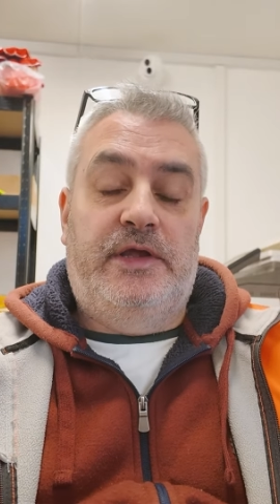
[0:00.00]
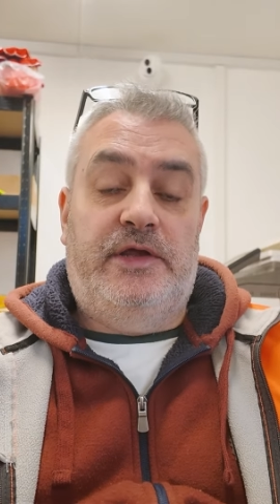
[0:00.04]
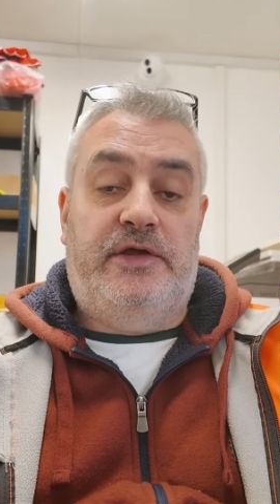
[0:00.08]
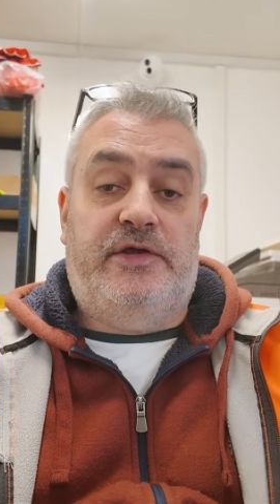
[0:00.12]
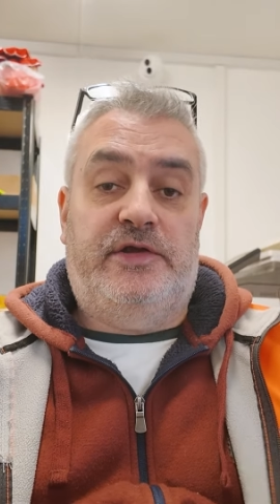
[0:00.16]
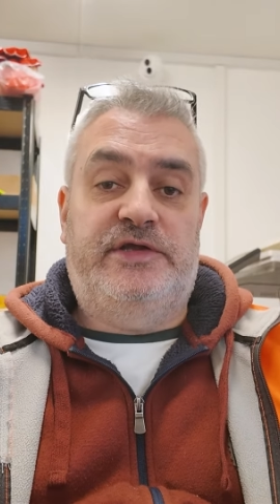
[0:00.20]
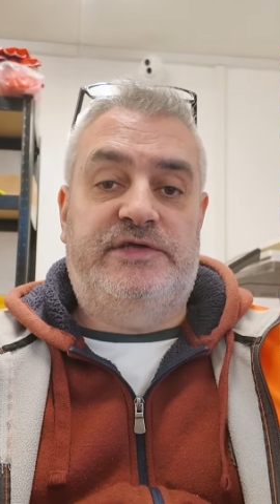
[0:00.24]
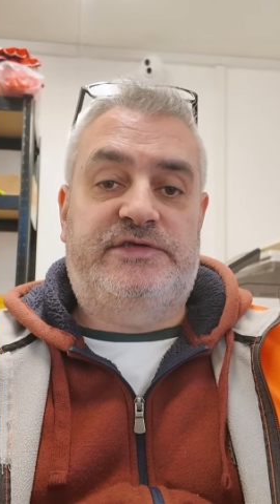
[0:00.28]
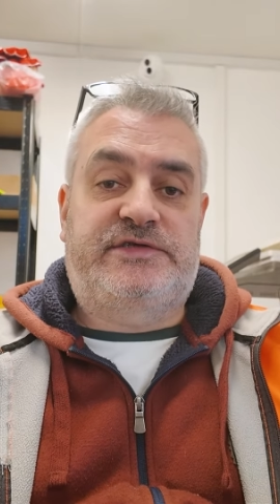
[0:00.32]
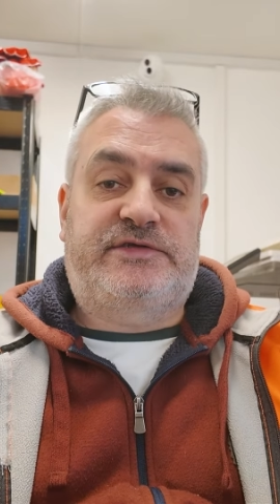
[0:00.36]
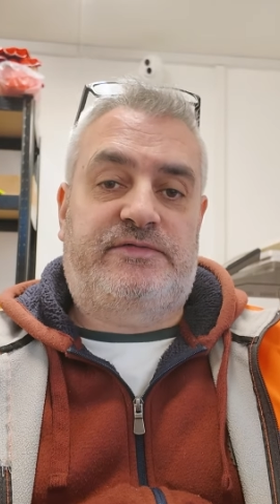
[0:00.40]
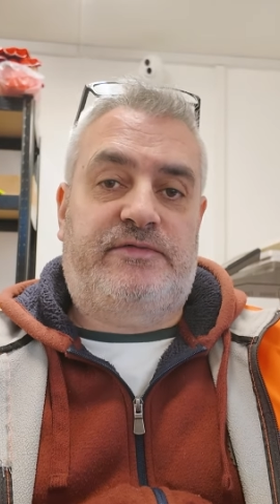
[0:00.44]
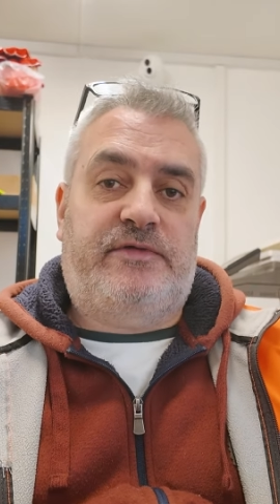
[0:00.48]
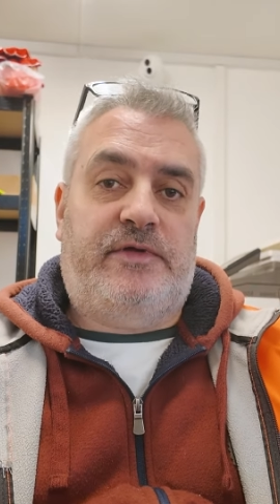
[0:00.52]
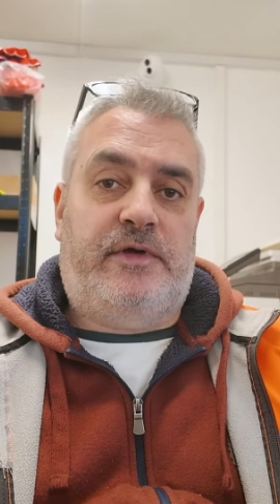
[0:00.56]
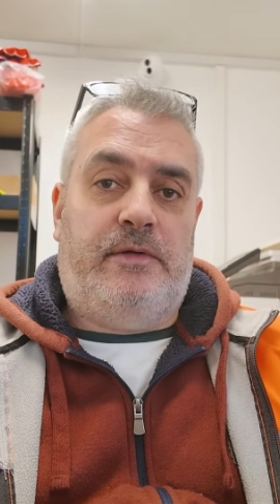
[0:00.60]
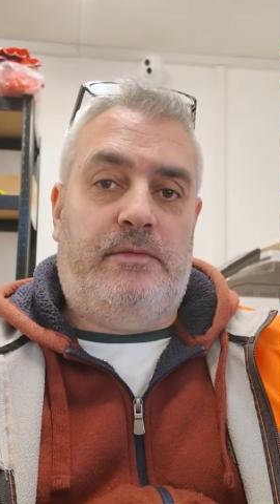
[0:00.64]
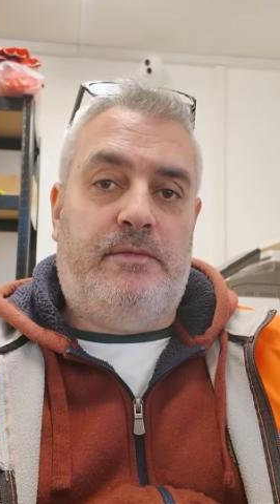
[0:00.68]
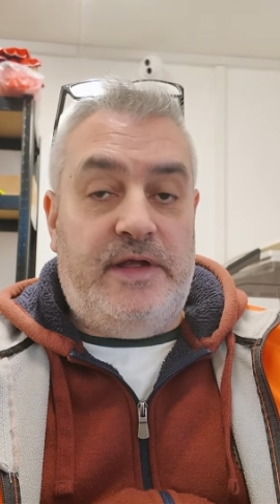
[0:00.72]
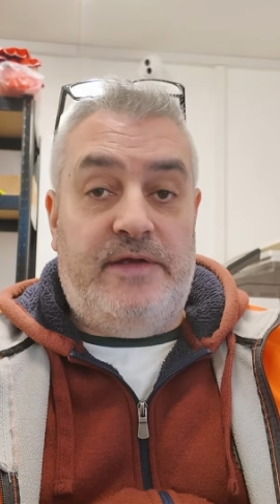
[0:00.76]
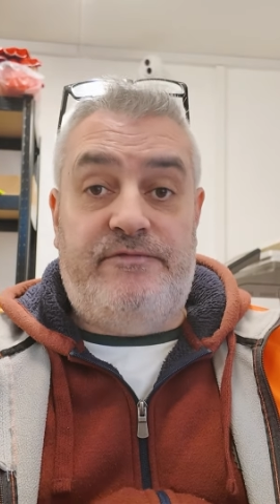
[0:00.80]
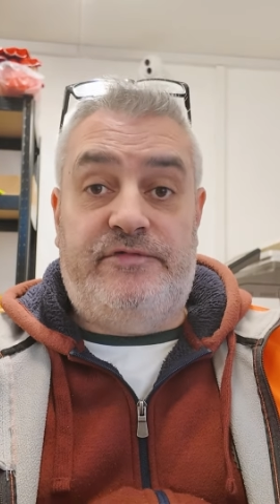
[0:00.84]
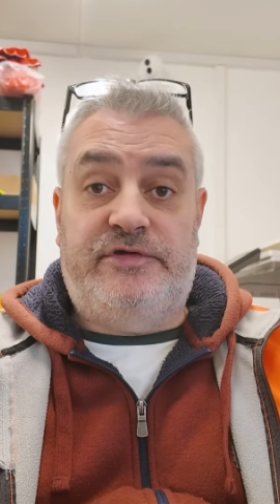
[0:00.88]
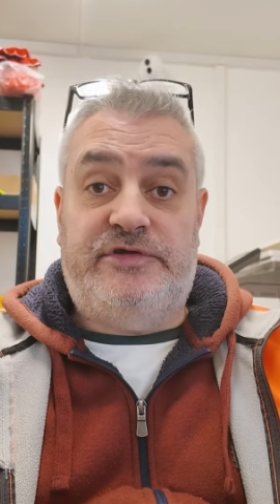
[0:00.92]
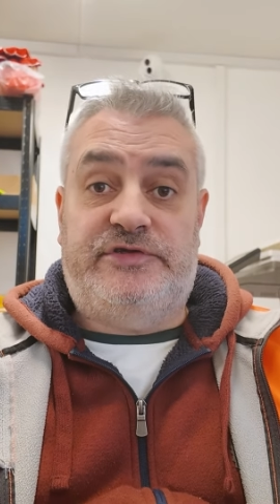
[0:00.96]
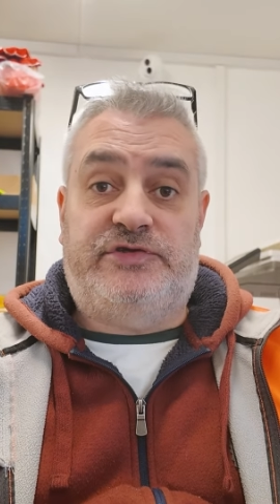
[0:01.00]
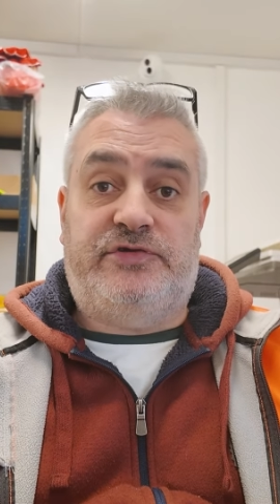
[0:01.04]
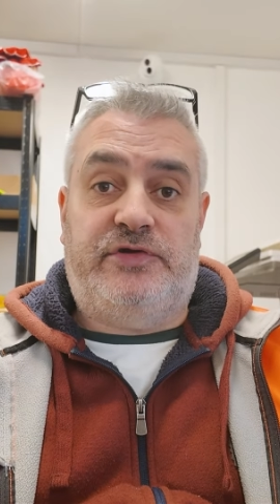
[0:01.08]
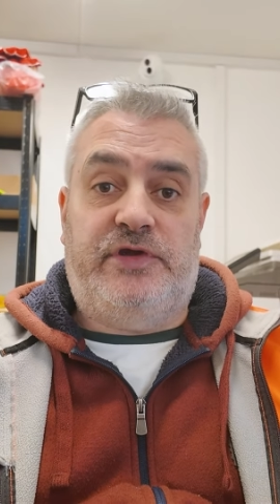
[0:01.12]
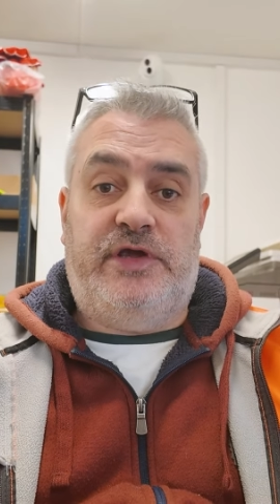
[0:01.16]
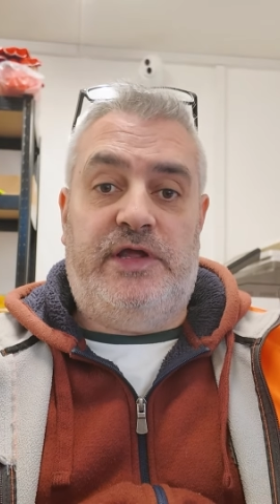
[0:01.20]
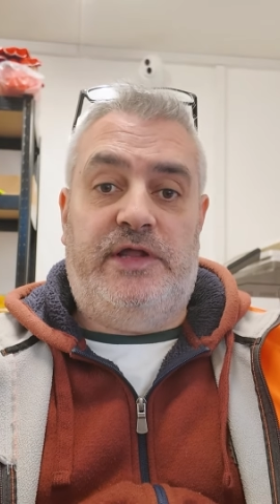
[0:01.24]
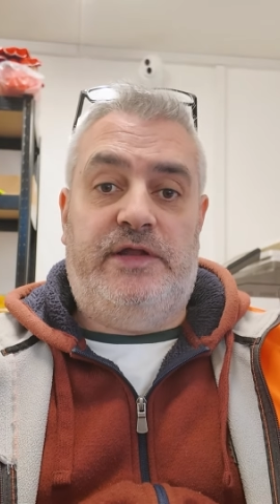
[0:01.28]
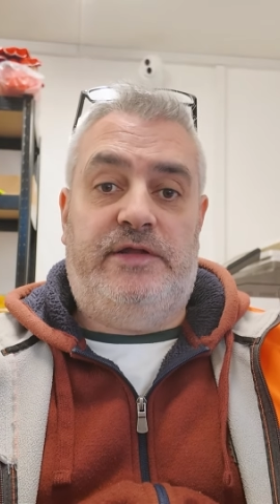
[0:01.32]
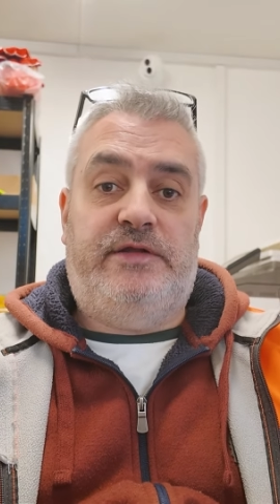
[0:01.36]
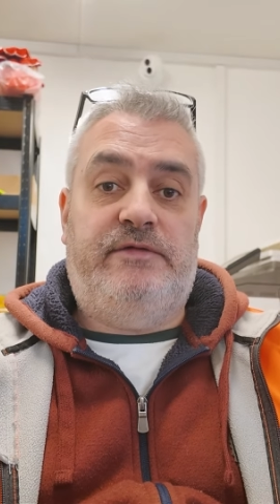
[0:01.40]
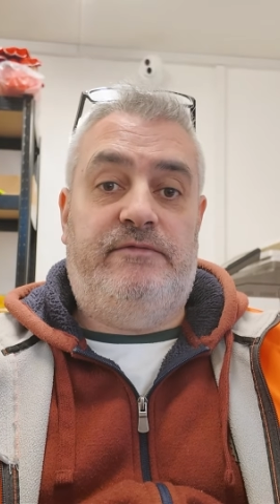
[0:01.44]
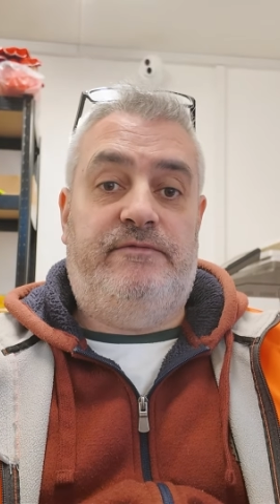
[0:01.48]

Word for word: Chris from Every Trade.